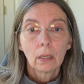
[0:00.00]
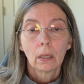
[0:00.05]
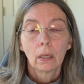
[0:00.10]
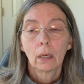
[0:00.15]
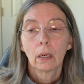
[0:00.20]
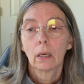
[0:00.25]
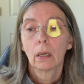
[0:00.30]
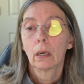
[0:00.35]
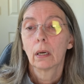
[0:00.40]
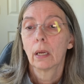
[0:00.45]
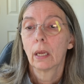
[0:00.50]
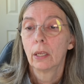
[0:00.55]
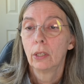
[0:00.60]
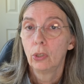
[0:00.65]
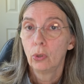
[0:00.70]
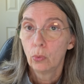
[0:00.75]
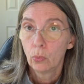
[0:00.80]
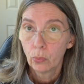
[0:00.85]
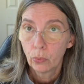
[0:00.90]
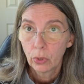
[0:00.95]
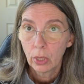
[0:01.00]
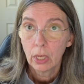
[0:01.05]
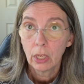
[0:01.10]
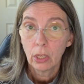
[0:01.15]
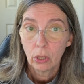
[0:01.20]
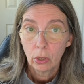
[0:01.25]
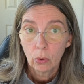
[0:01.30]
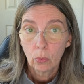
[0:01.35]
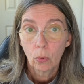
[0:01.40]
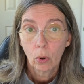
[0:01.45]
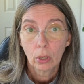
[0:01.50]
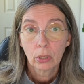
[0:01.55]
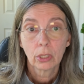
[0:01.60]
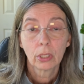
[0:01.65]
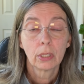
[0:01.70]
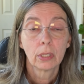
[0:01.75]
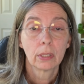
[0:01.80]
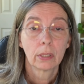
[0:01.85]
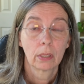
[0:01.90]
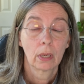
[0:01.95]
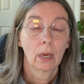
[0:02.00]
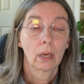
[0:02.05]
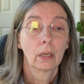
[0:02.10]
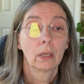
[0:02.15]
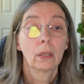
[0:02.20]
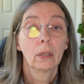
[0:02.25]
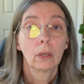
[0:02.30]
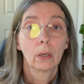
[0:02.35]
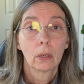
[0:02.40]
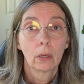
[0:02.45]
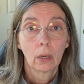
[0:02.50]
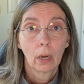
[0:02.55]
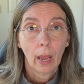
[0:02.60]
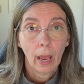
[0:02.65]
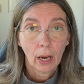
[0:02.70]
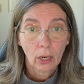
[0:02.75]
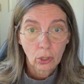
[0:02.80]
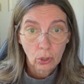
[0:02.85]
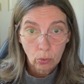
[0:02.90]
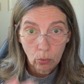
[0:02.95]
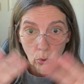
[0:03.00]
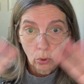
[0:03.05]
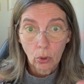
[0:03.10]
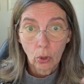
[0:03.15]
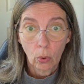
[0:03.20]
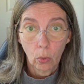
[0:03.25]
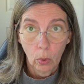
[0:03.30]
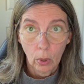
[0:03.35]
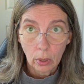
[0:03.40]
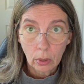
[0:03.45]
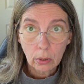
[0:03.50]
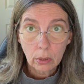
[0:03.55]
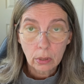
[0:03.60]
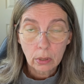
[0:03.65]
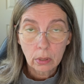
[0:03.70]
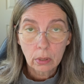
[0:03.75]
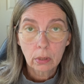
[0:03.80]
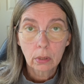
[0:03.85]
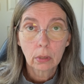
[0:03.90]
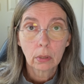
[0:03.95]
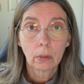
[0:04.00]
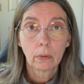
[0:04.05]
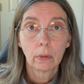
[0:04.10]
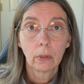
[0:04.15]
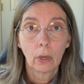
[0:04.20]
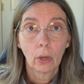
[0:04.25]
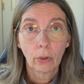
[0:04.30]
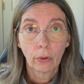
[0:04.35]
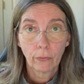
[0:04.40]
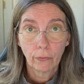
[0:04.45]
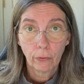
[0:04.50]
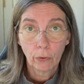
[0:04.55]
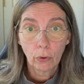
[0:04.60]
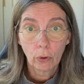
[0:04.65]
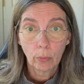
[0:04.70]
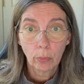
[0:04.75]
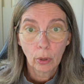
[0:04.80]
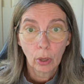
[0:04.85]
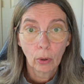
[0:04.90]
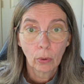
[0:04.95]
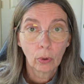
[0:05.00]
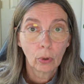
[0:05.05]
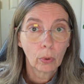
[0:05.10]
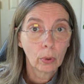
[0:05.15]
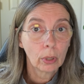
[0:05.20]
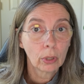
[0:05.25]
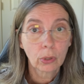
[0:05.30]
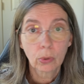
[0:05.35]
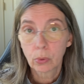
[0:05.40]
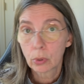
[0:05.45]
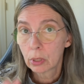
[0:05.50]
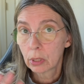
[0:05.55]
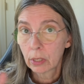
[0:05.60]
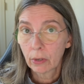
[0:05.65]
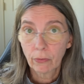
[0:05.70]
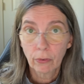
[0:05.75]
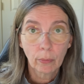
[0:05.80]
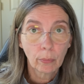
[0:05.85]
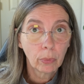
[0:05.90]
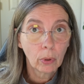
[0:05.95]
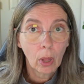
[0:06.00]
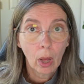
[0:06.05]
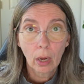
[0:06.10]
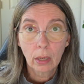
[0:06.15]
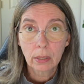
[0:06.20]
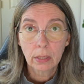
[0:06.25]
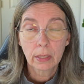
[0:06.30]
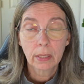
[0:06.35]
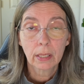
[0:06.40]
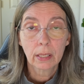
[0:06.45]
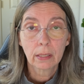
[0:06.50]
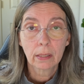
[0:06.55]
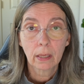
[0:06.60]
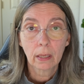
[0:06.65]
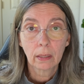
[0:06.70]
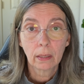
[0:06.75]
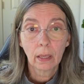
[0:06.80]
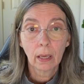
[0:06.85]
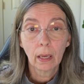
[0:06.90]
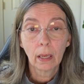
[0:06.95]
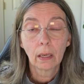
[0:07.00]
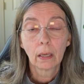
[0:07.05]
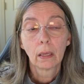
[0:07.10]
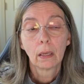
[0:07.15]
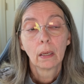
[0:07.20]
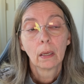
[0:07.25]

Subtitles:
and you think you want to design actual quilts, you know, the full-blown quilts with different blocks and things like that,